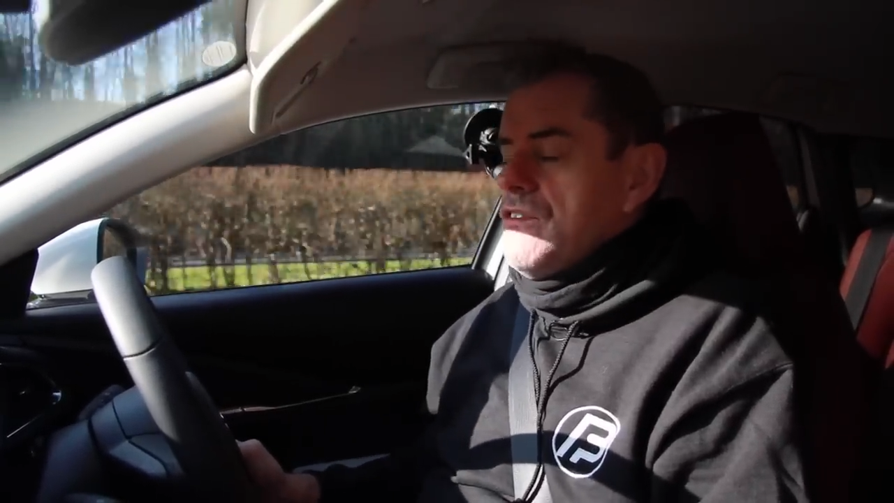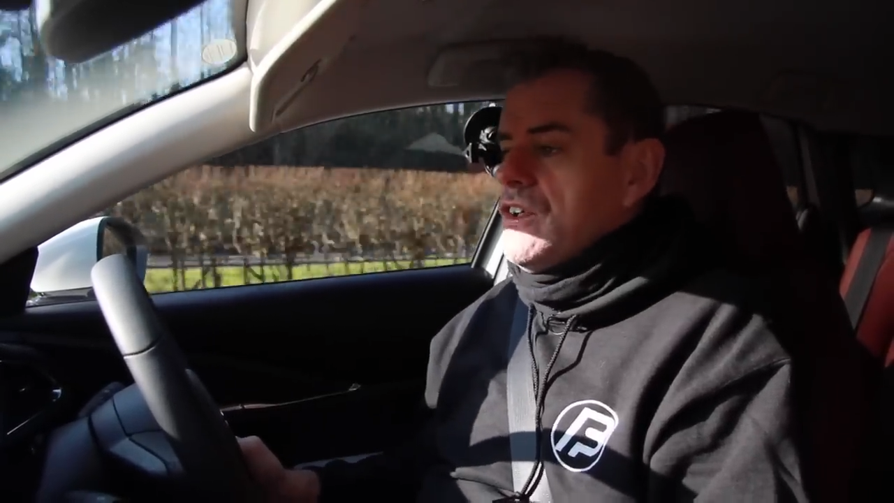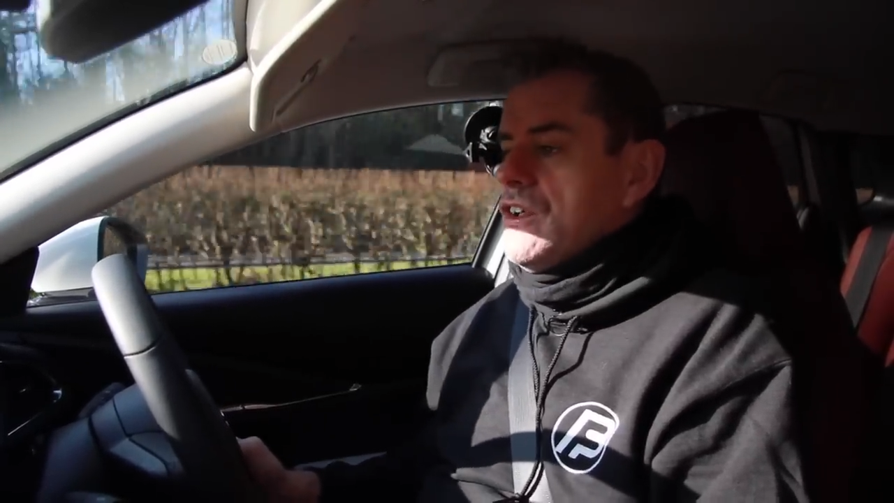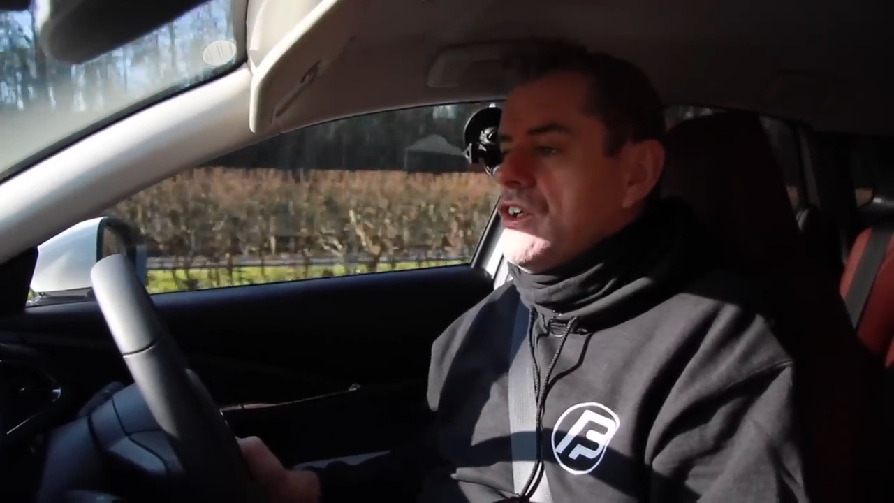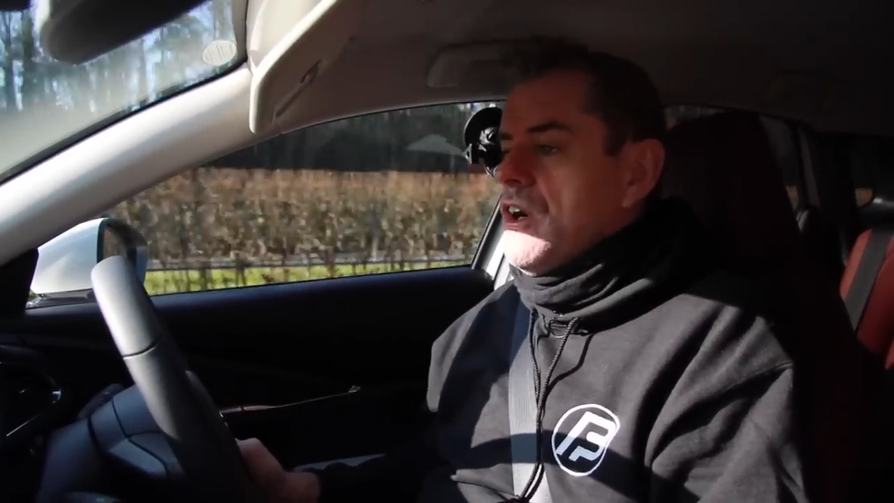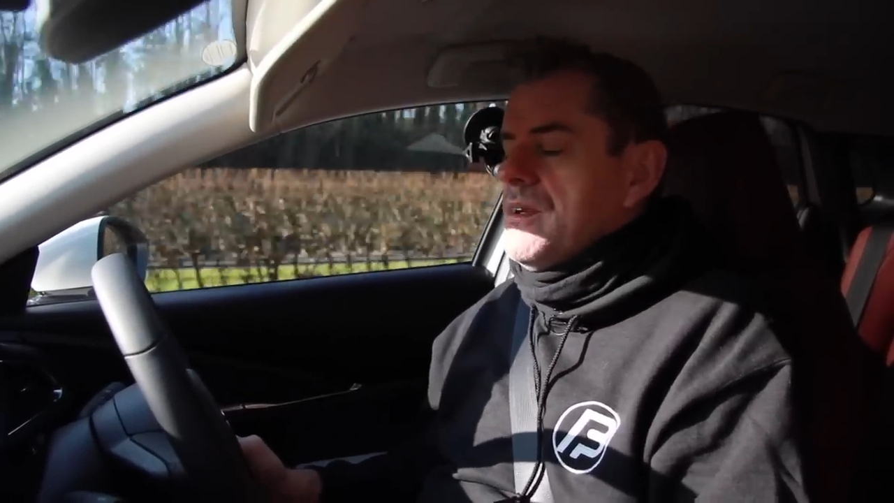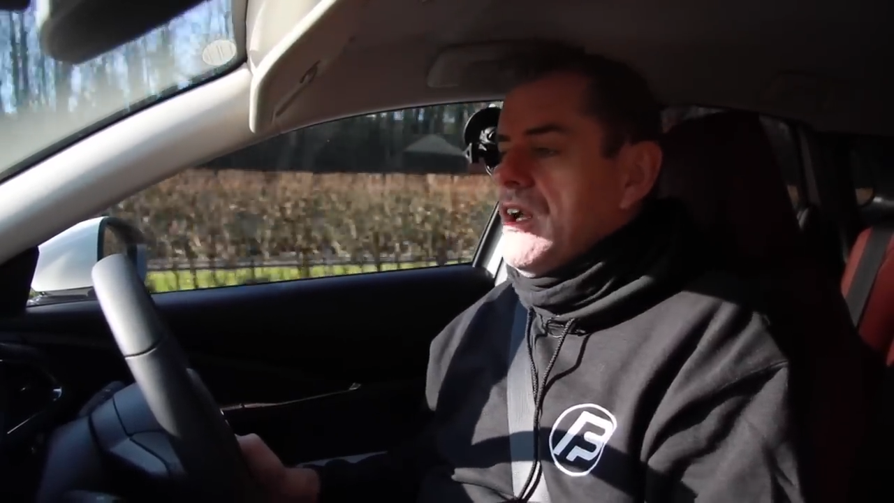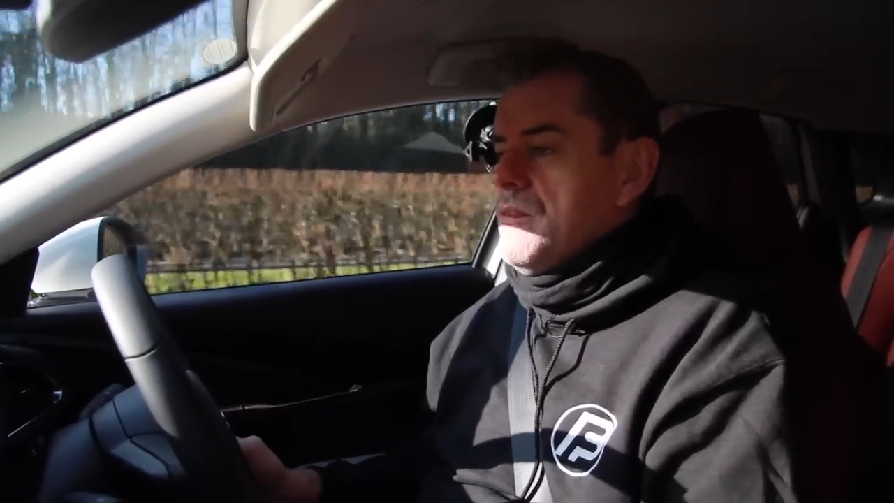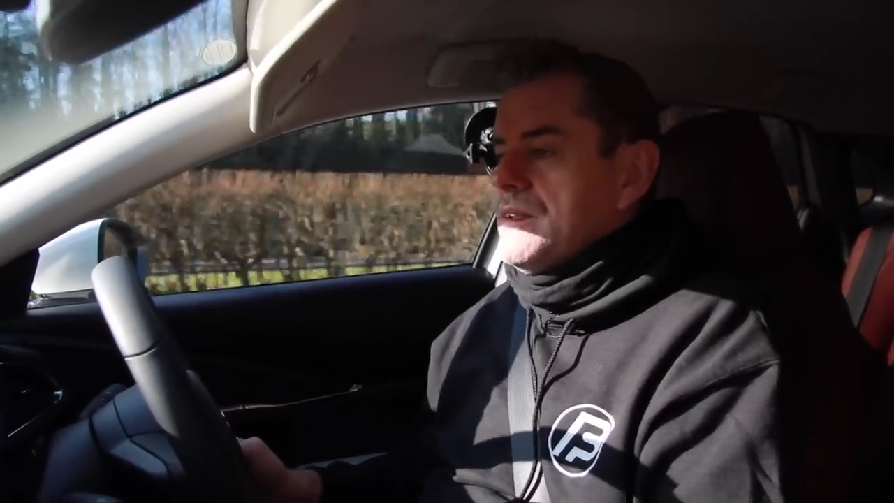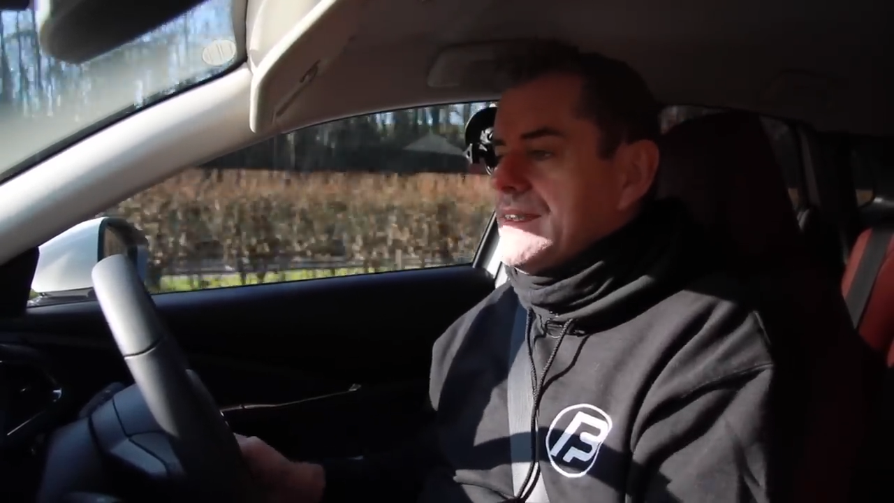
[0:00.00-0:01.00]
If you could come
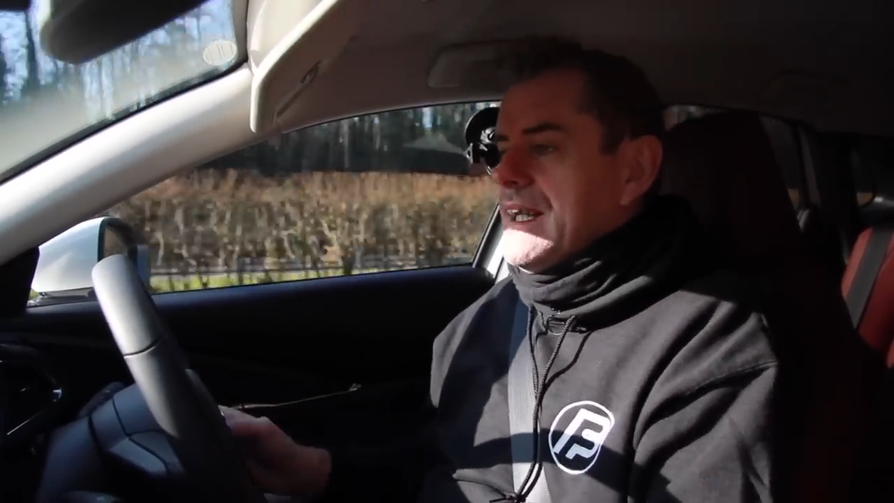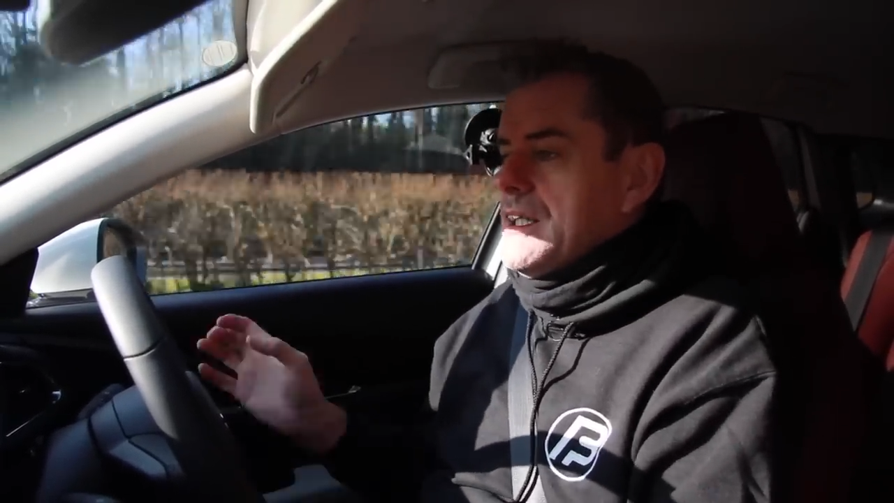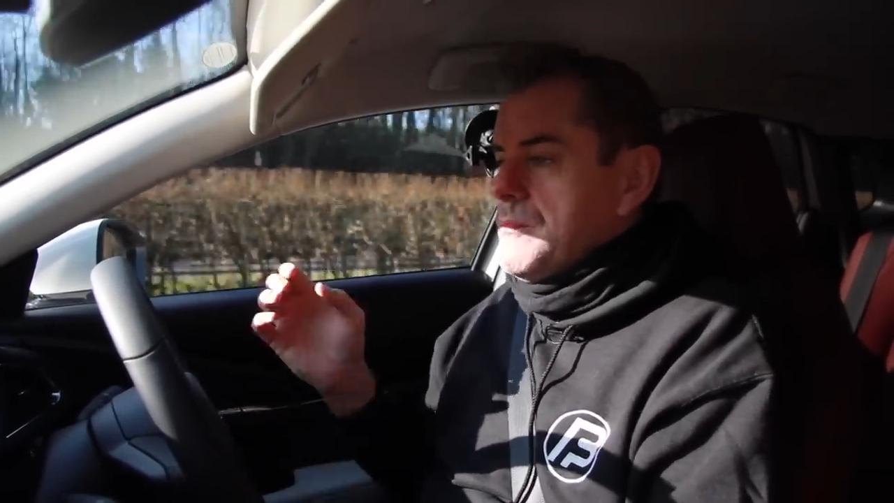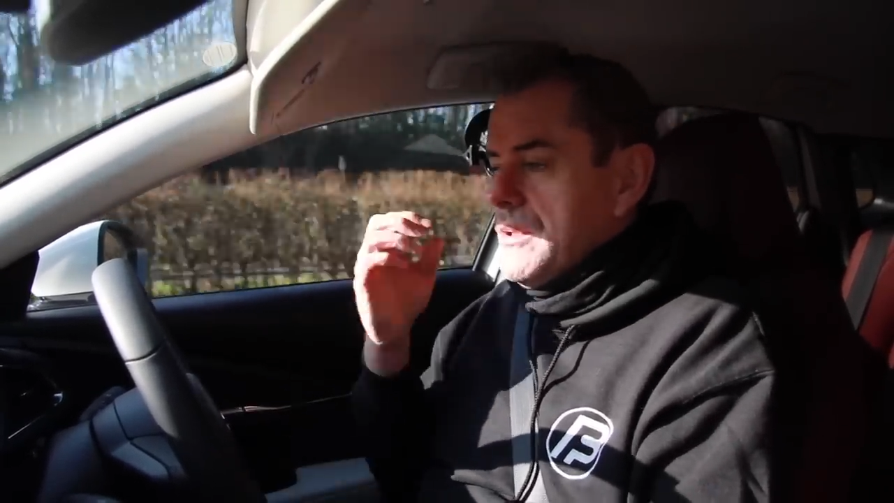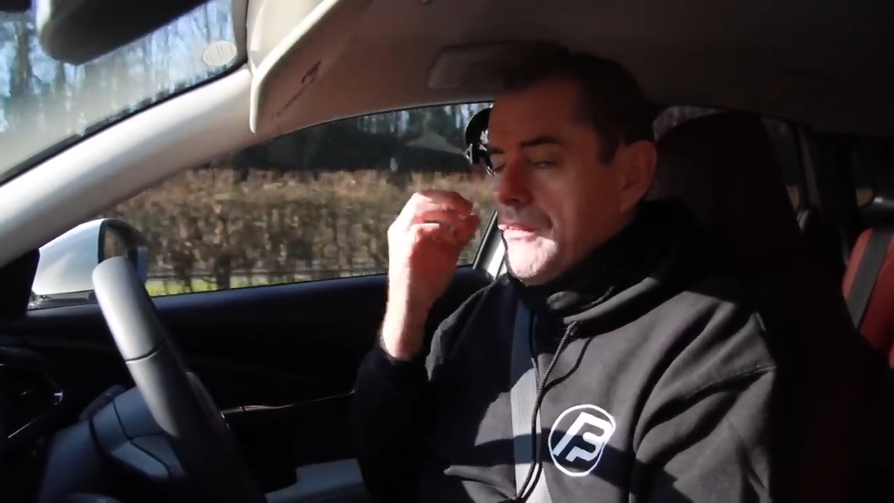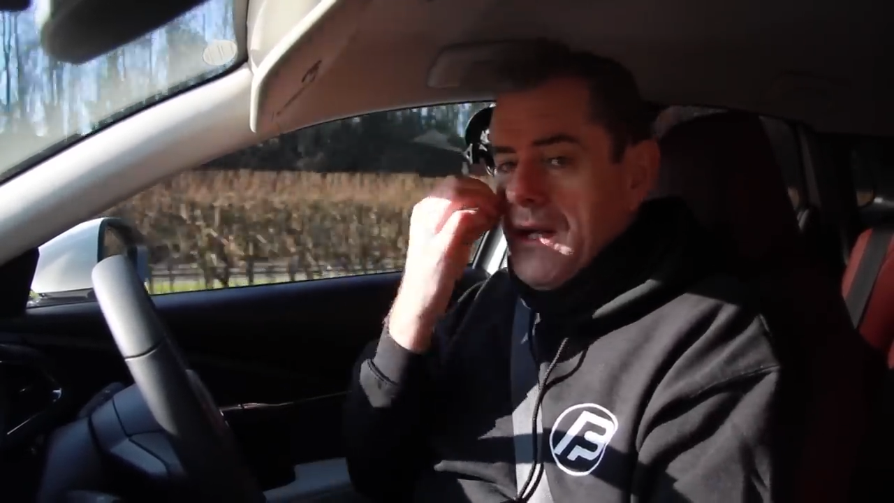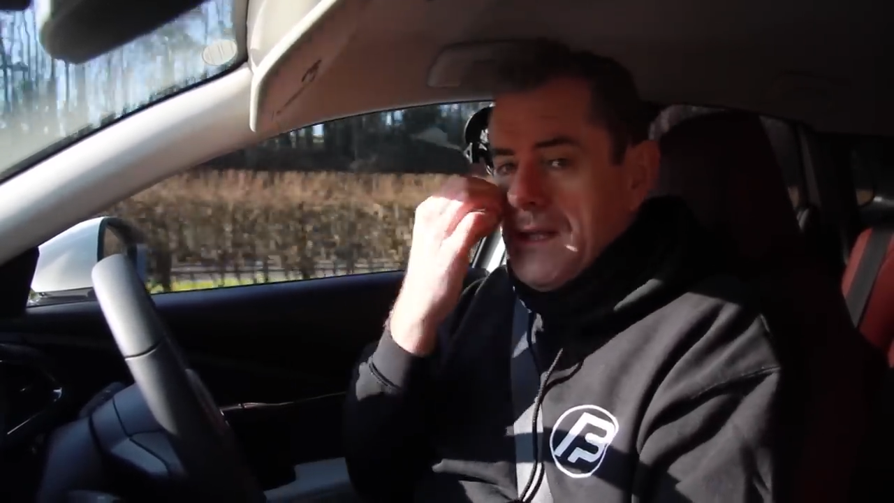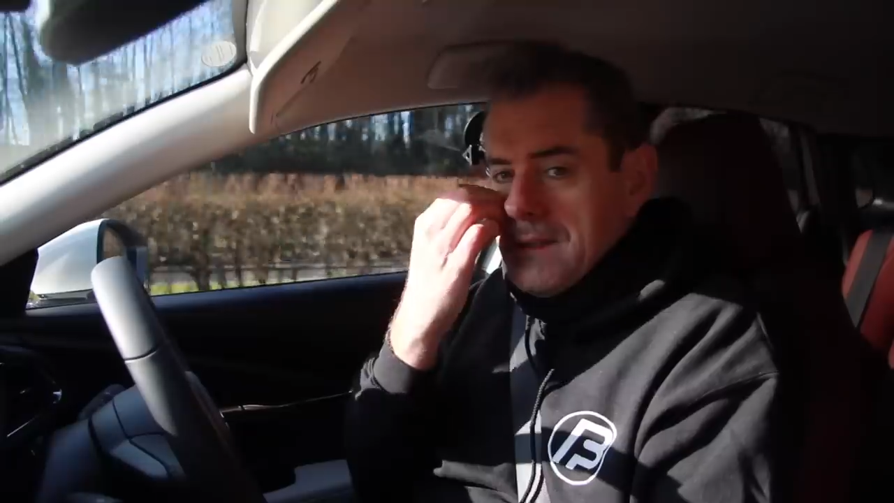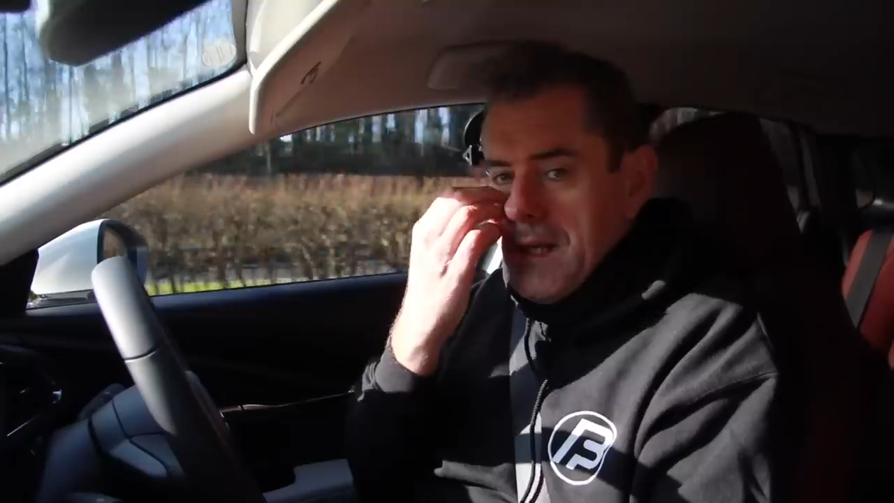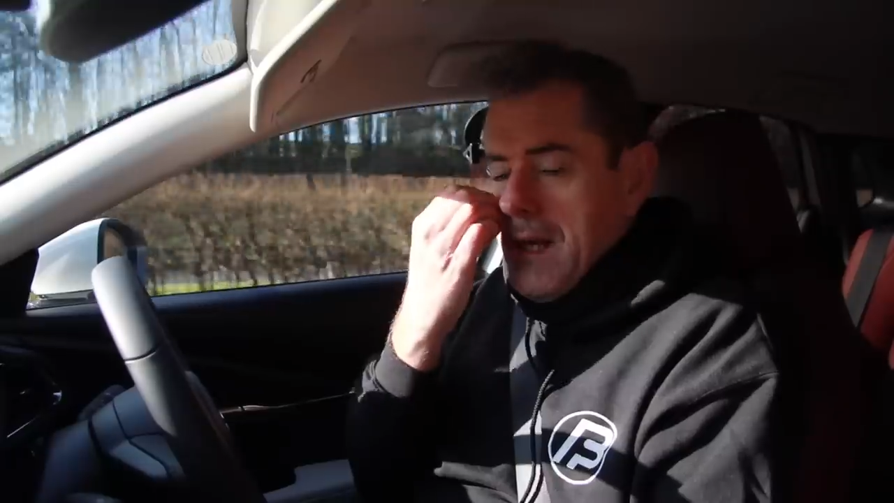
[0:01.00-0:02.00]
along with that, it'd be great.